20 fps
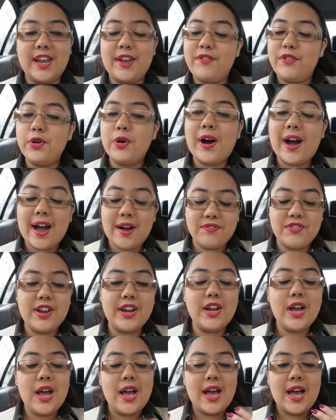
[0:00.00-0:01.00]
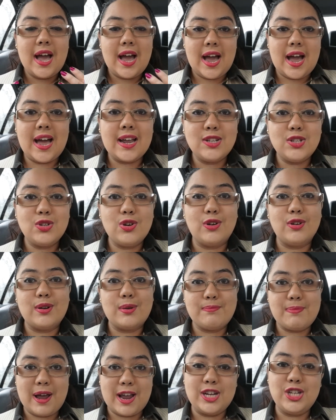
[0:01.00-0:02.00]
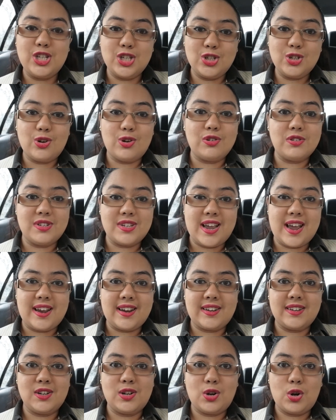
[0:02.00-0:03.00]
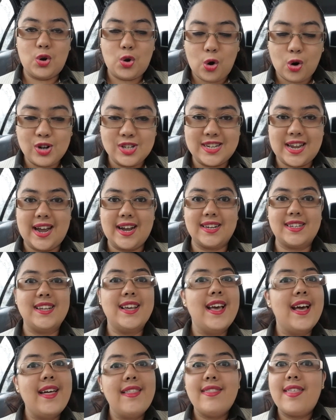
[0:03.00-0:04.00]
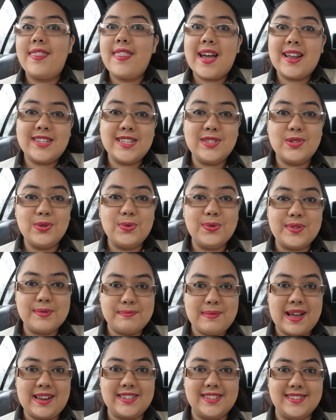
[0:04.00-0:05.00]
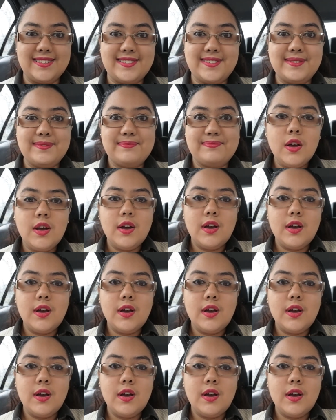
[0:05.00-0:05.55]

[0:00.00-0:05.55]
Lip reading: If you're having hands-on patient contact, then that is all that matters.